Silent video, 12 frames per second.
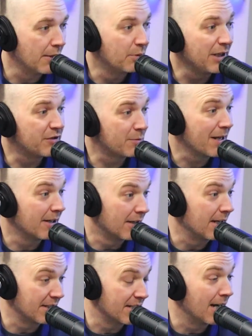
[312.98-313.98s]
And we've spent a
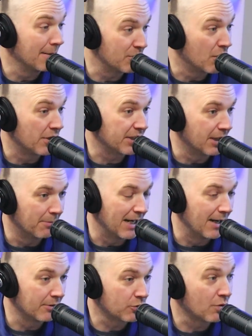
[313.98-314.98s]
lot of time talking
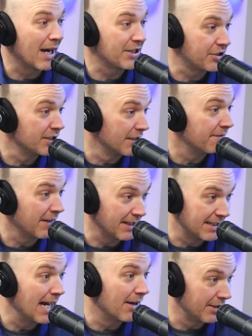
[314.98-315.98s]
about crashes and
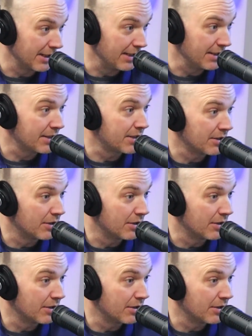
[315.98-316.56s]
fatalities